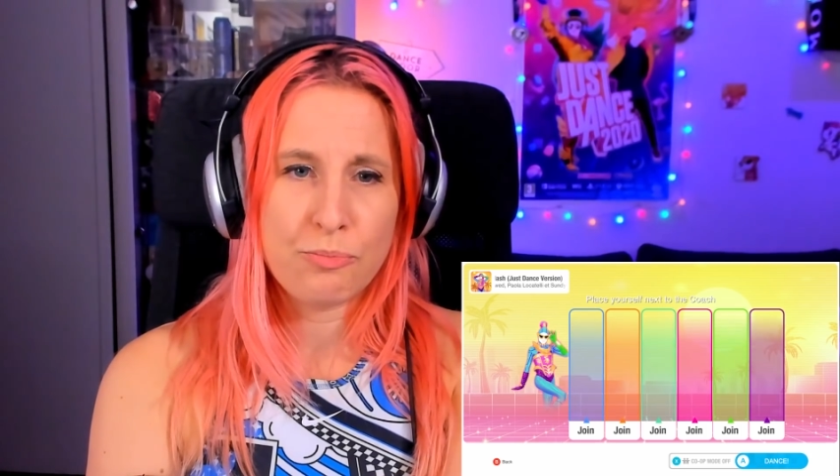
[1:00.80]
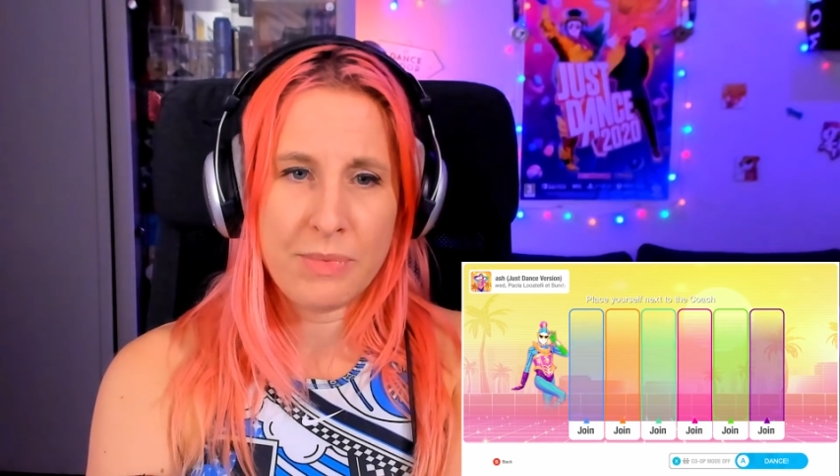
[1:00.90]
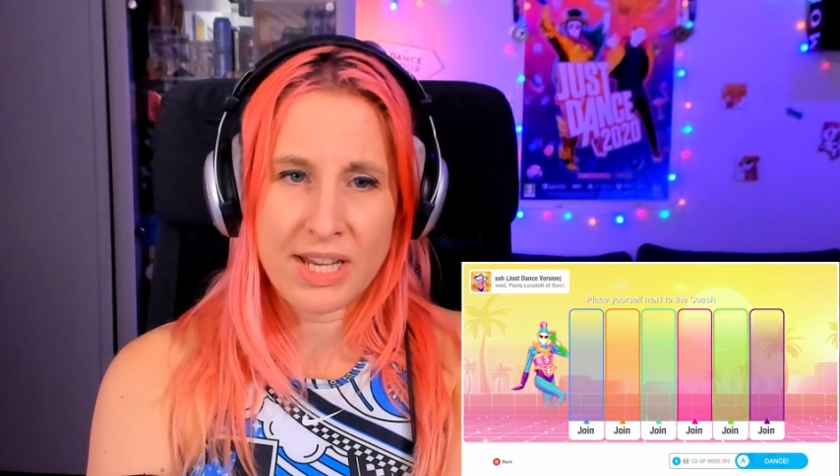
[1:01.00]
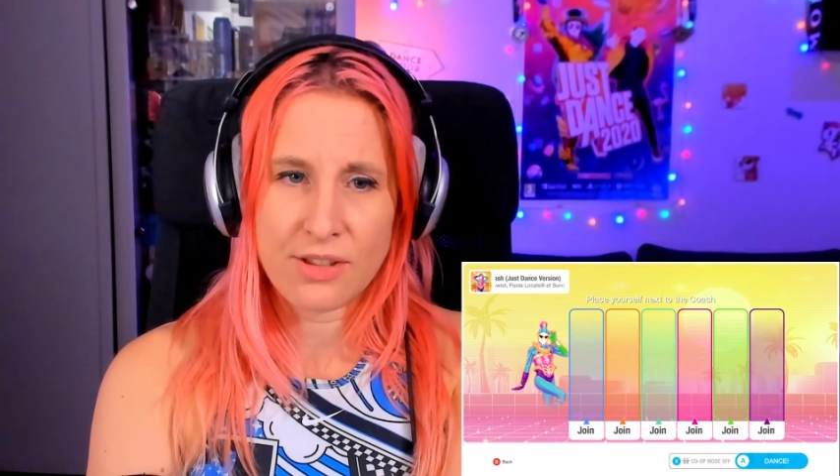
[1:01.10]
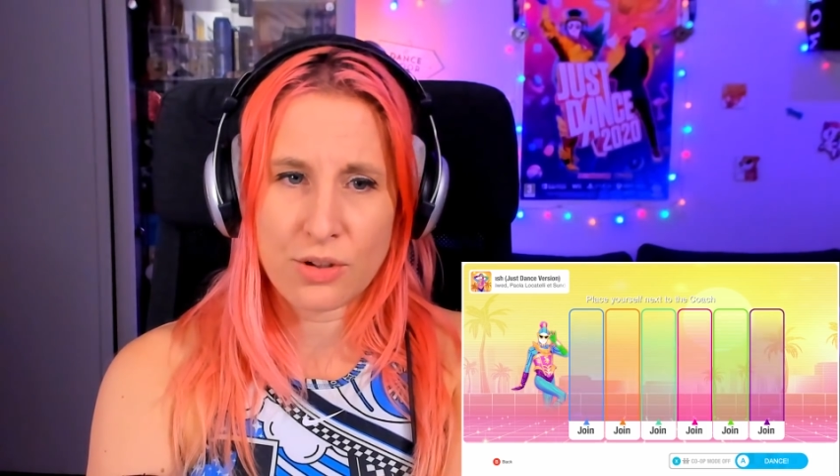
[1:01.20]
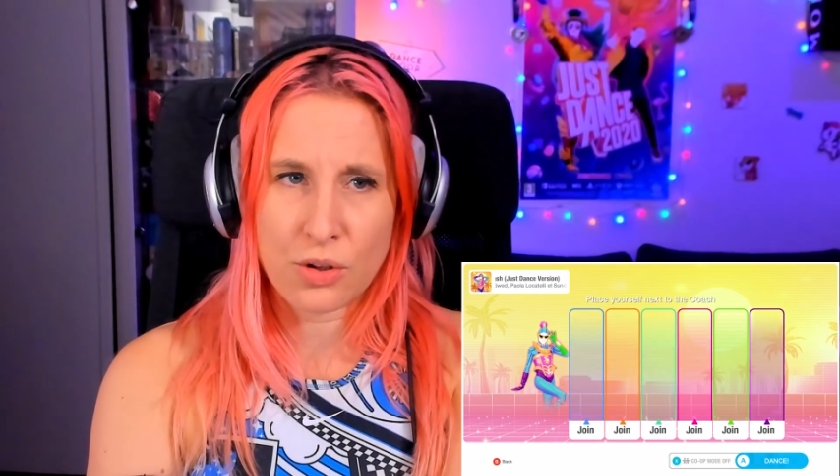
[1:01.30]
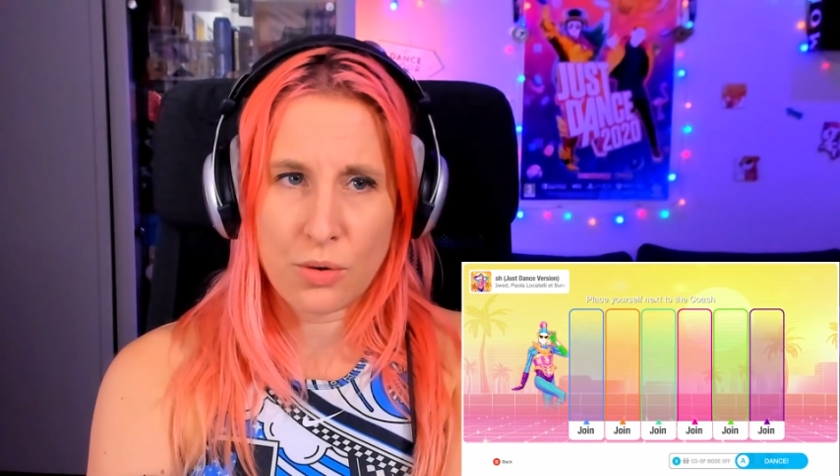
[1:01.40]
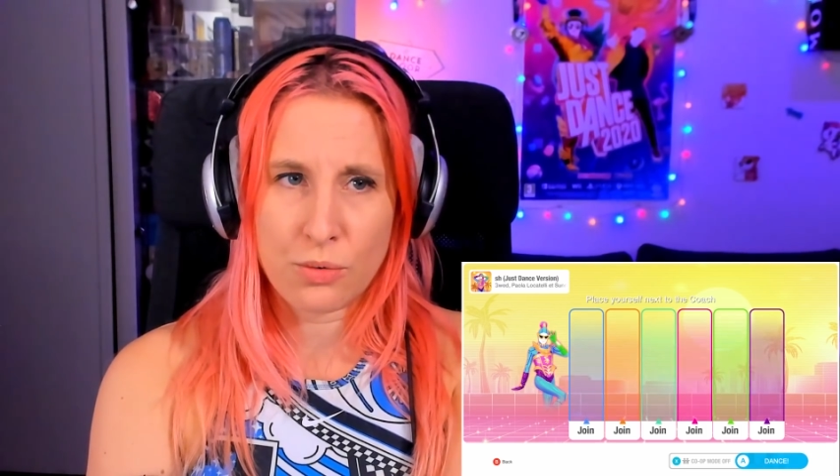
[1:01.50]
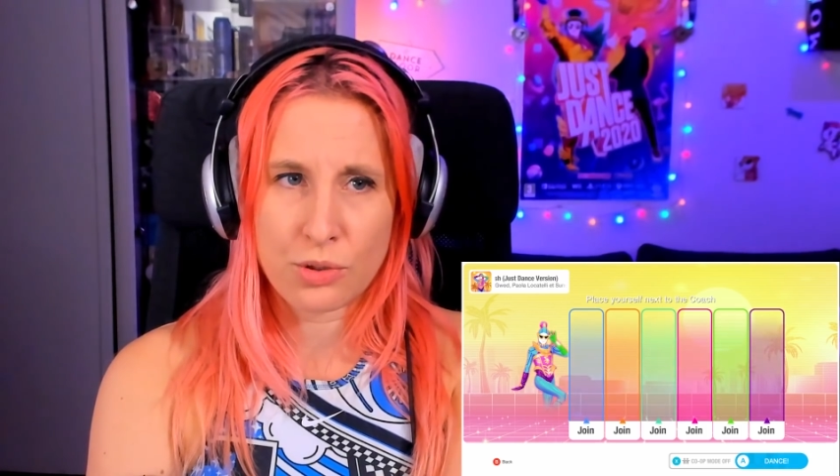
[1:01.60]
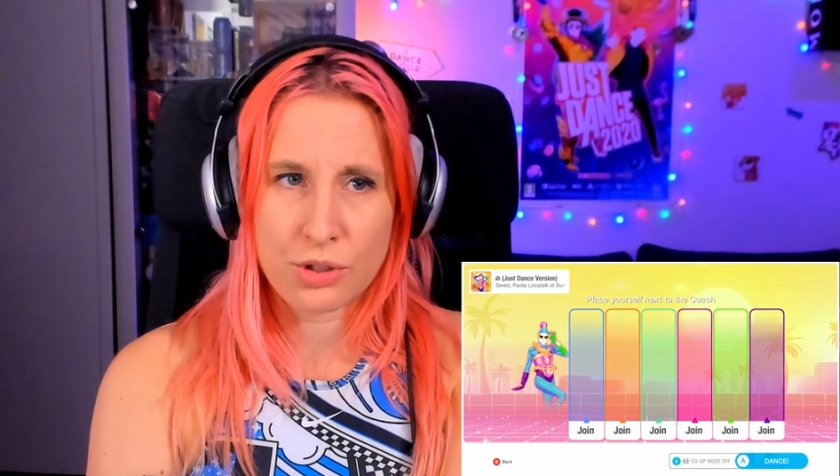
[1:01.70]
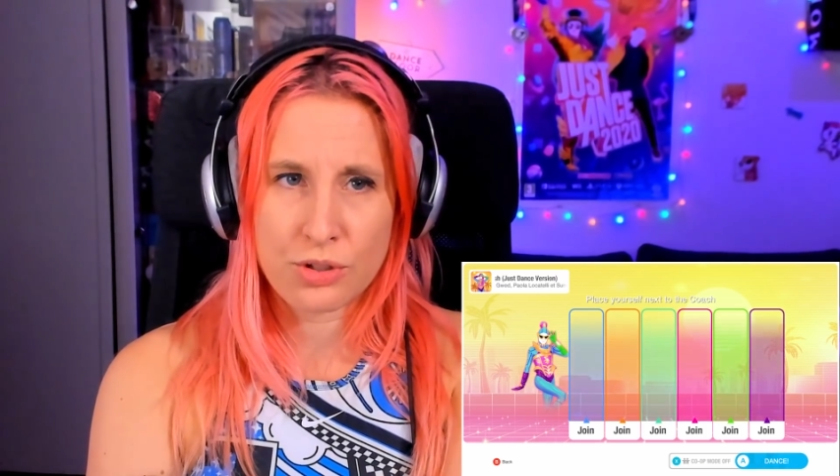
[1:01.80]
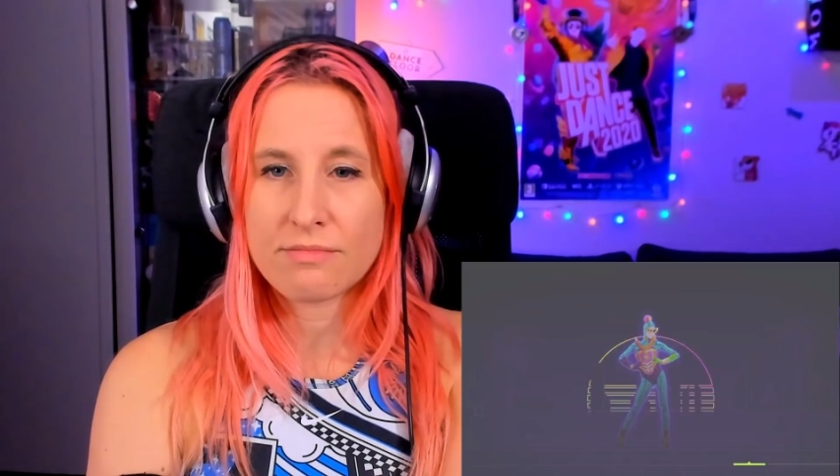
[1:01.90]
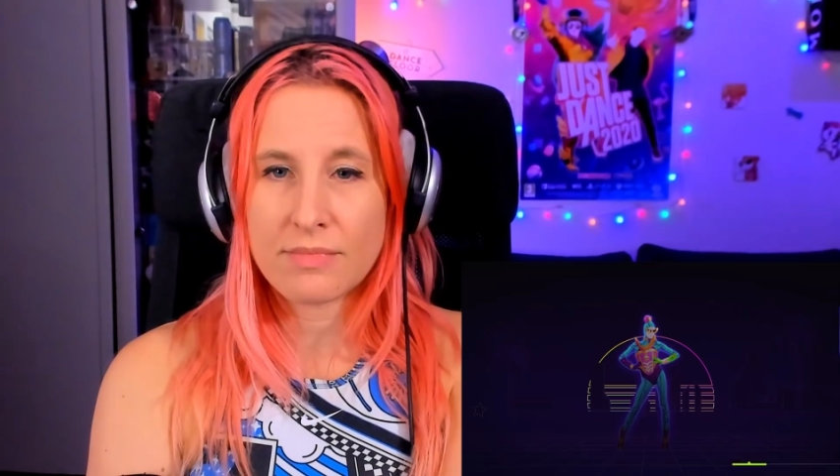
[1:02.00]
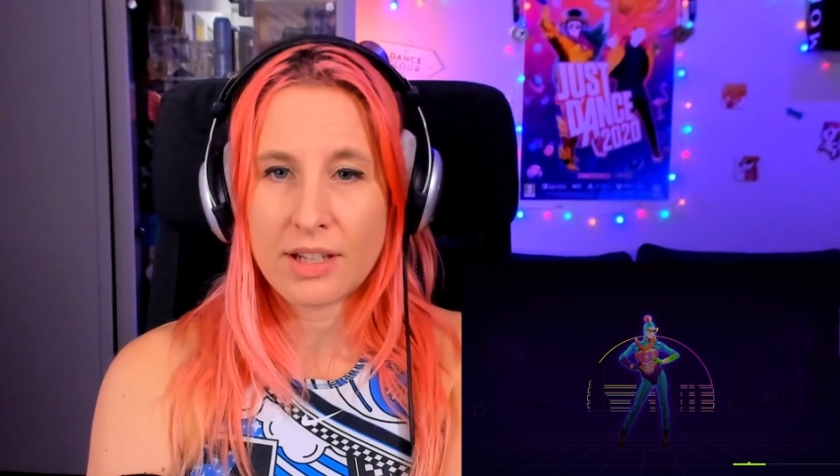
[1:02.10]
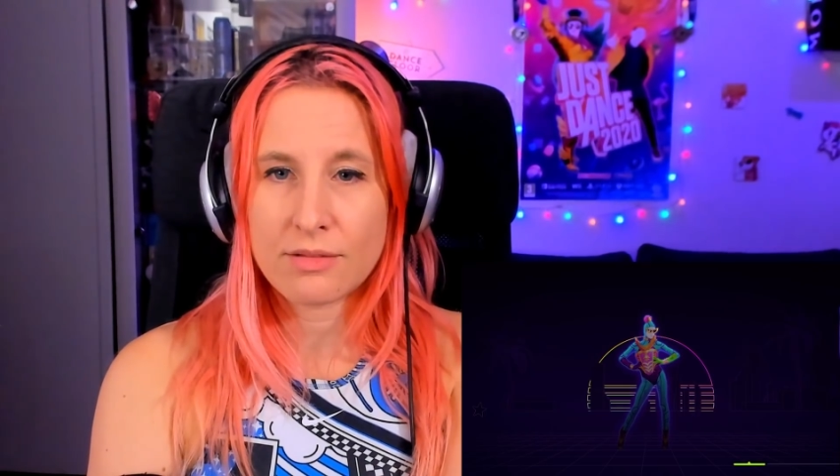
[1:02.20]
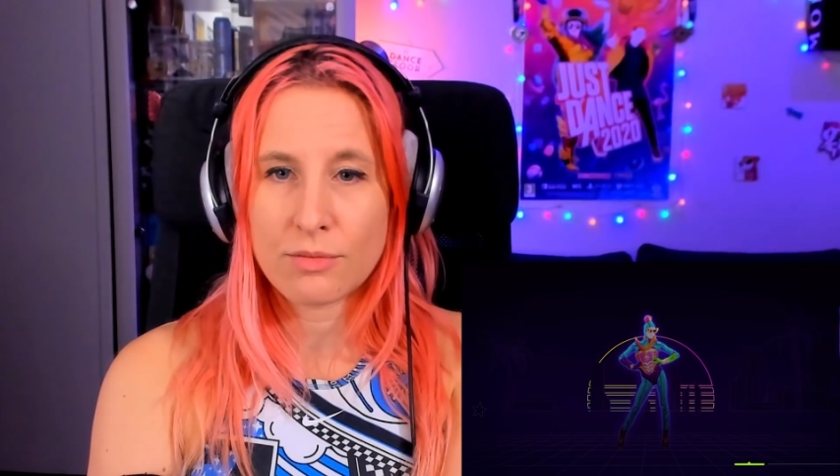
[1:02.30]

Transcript: make the coach. I,